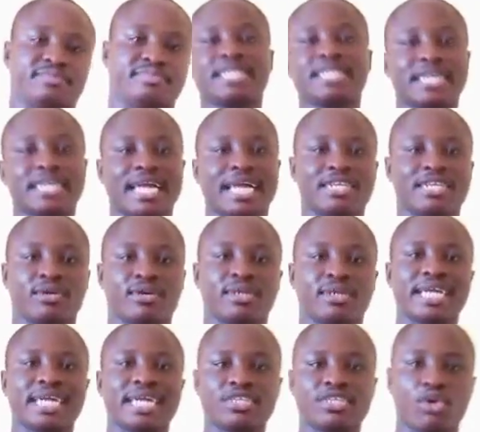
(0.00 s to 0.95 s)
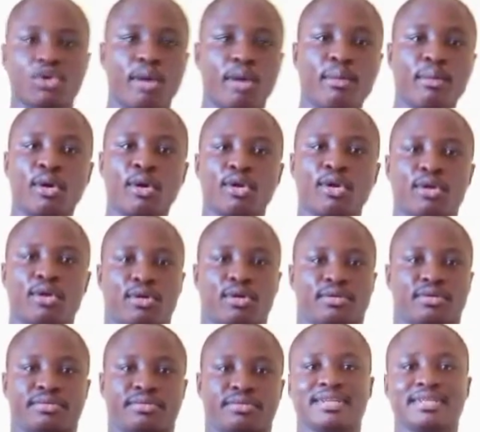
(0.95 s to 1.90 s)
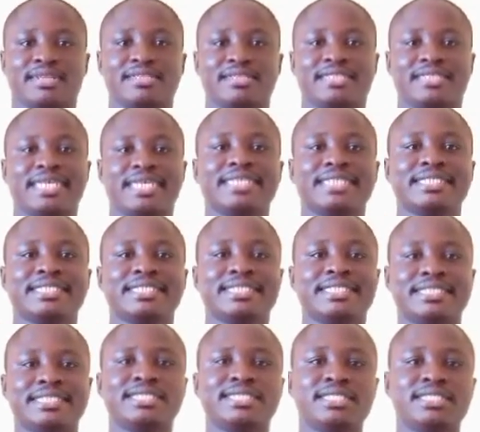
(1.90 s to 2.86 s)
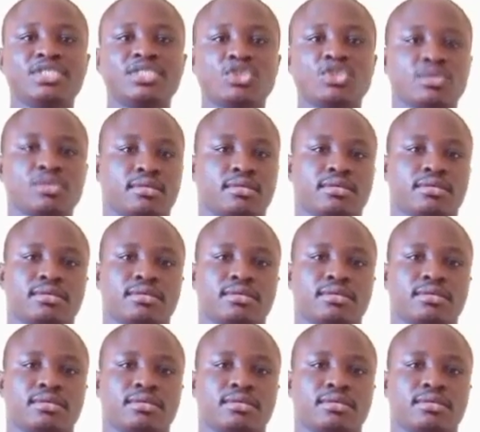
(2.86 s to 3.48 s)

Generally, under the common law, there is a distinction